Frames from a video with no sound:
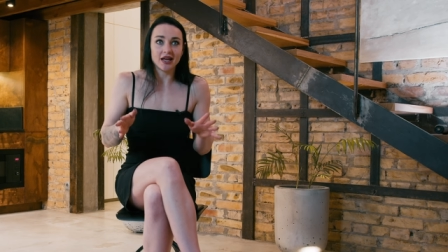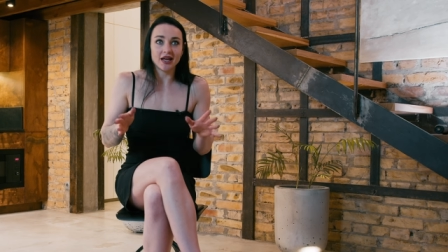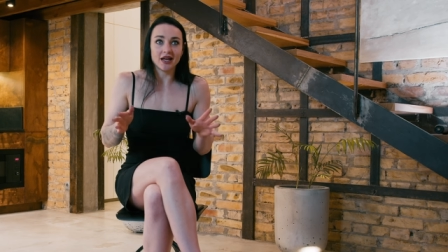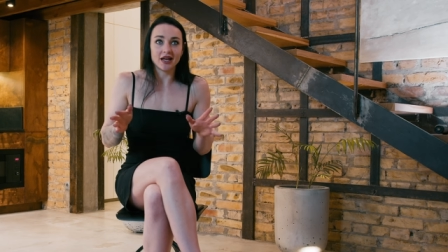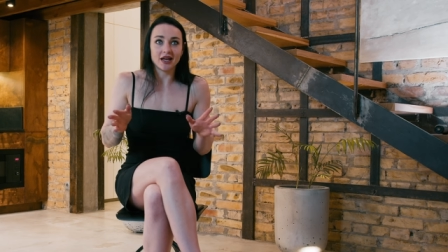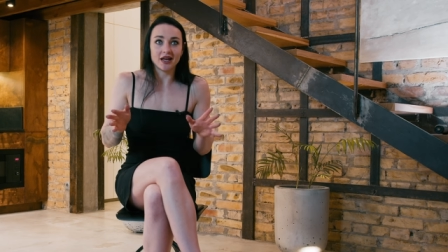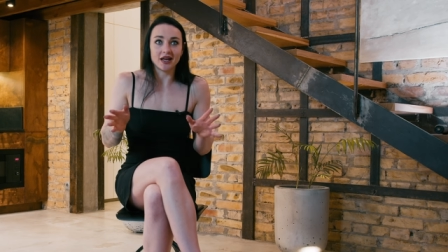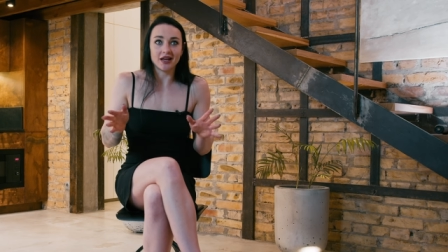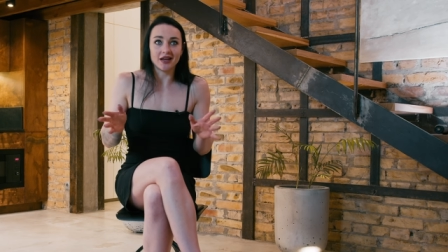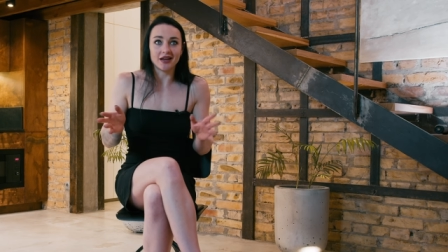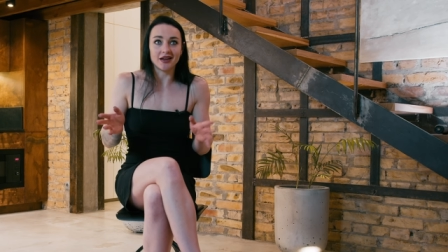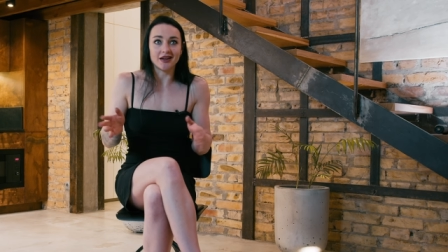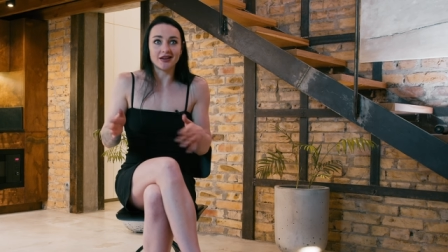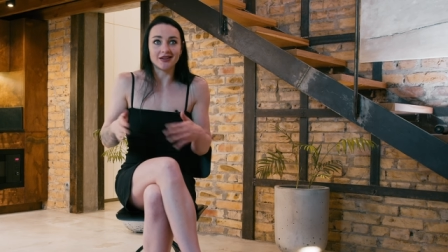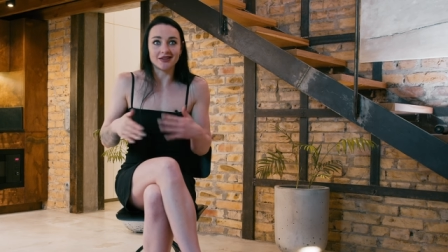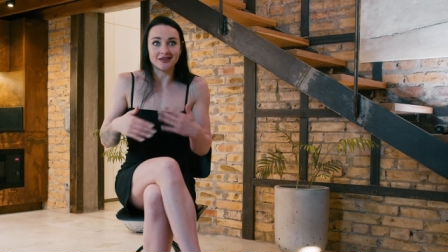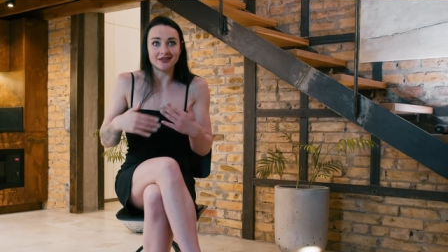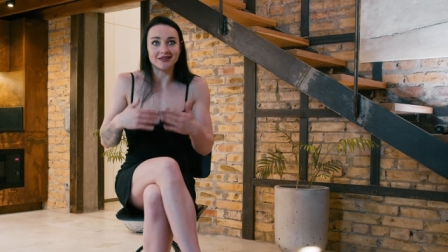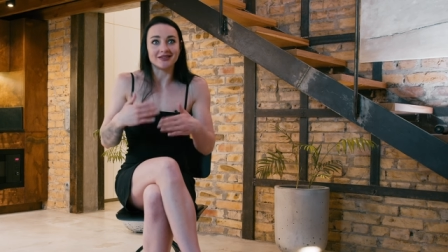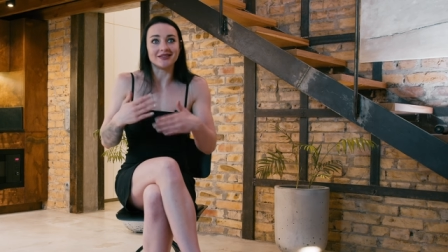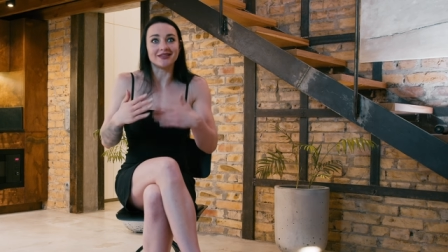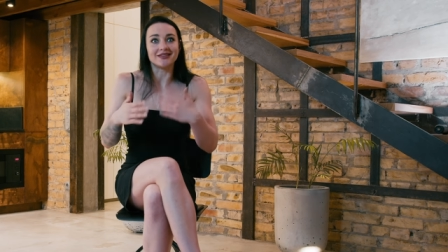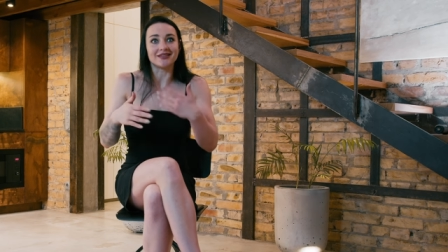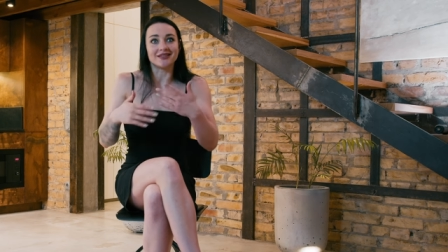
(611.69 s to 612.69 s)

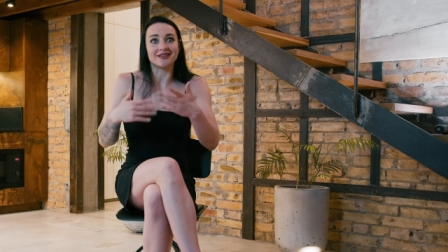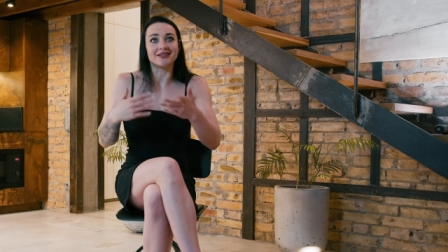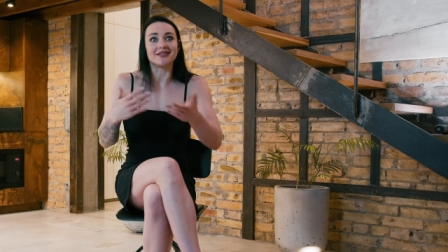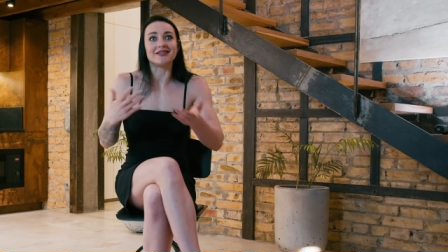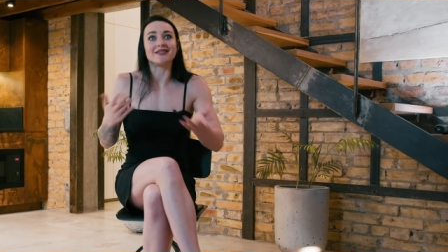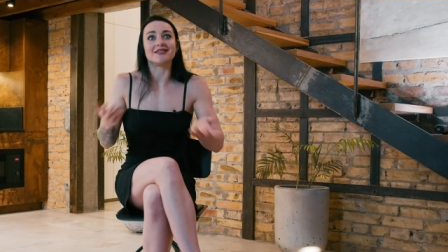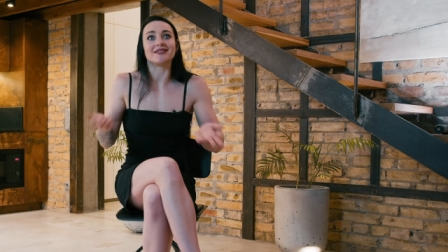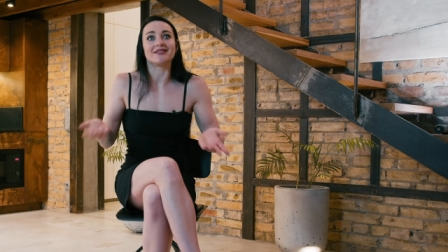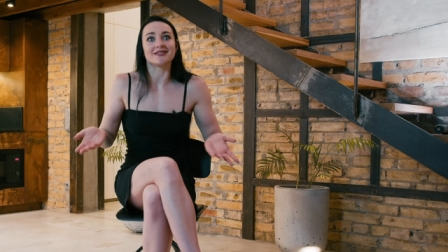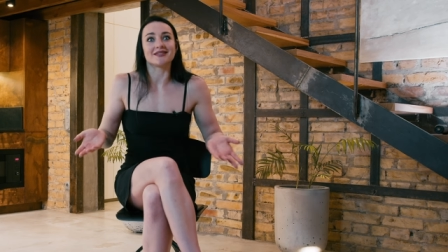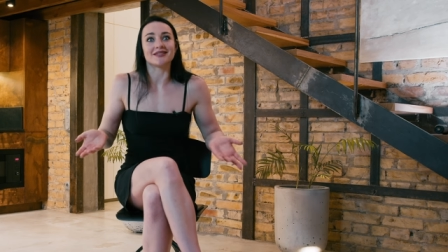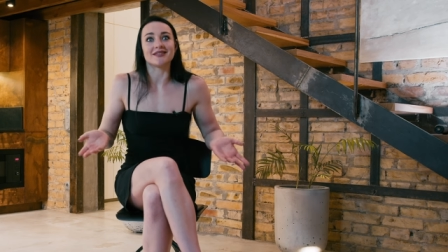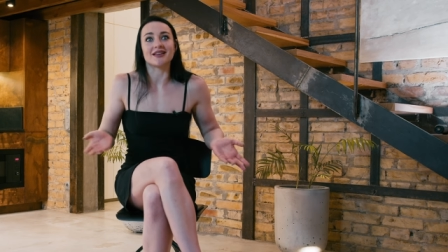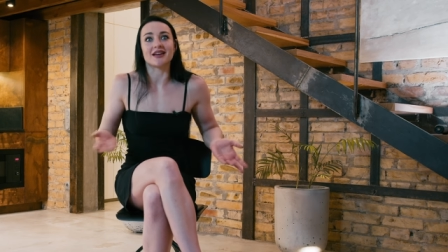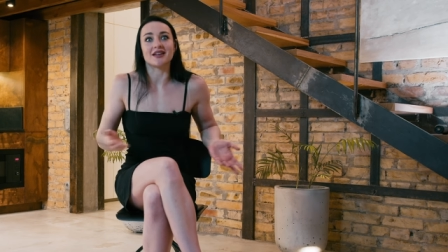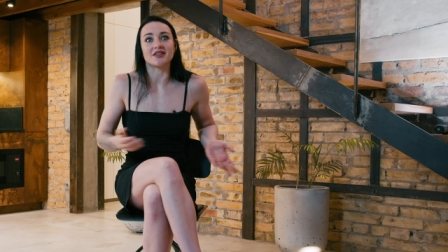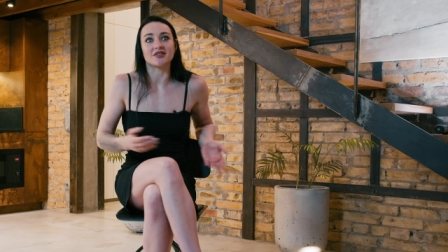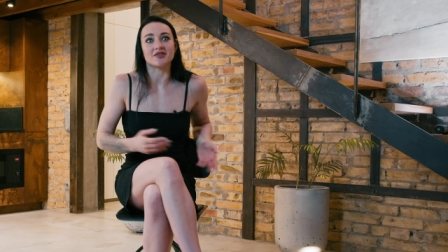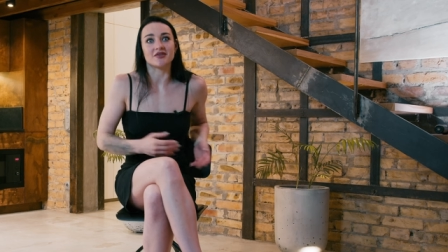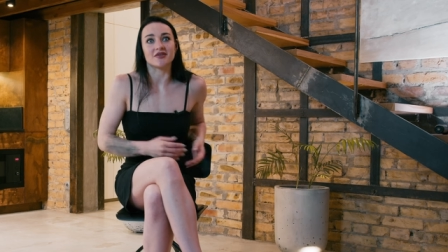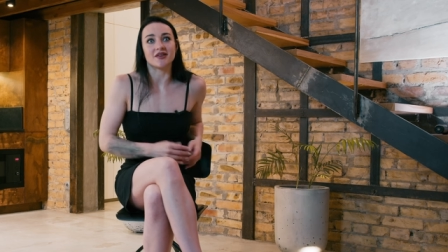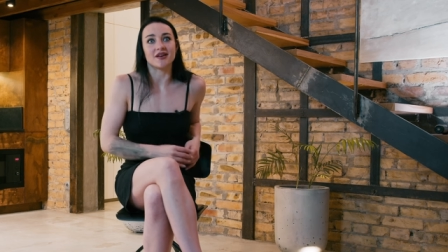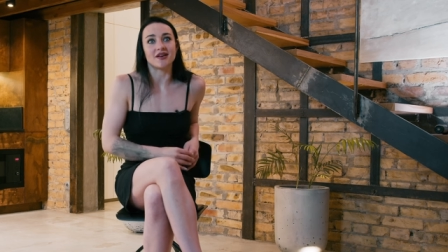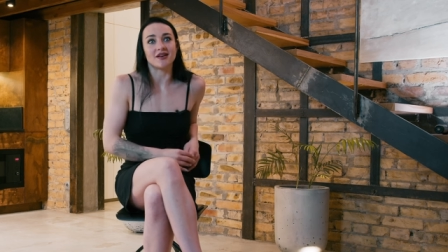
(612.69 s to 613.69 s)
and
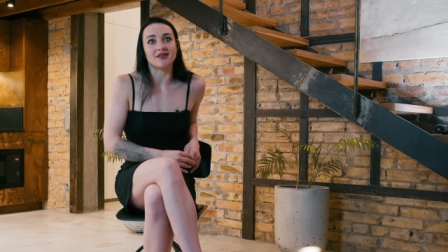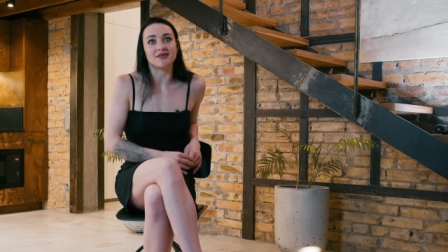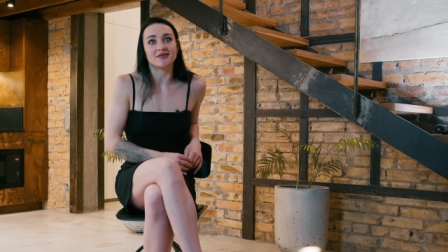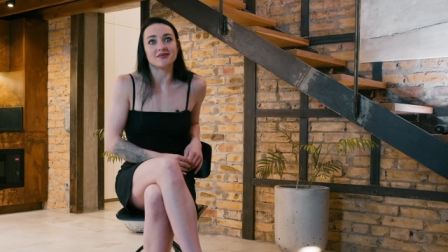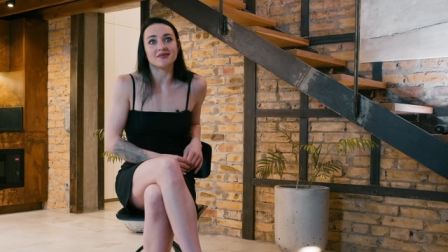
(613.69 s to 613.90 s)
etc.